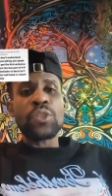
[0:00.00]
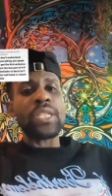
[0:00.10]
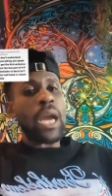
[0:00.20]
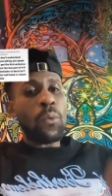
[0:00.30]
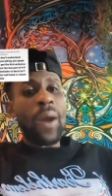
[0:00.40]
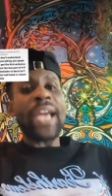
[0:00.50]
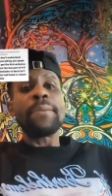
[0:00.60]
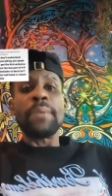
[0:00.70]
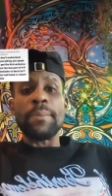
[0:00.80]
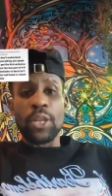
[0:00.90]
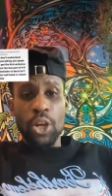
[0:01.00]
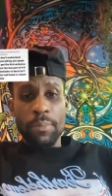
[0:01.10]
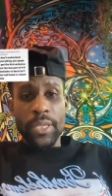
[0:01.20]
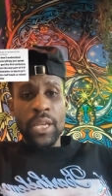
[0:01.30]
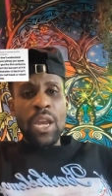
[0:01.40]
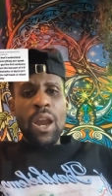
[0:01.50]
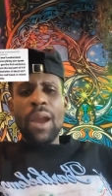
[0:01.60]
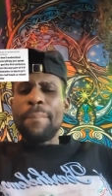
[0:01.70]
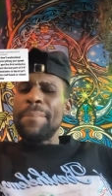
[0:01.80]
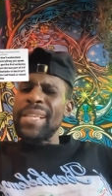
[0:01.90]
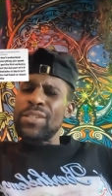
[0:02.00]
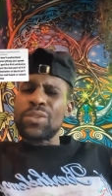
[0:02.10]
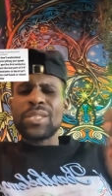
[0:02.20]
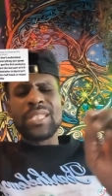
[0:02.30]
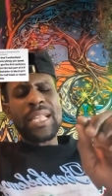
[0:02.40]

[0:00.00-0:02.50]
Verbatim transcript: you see a white baby coming, a mix,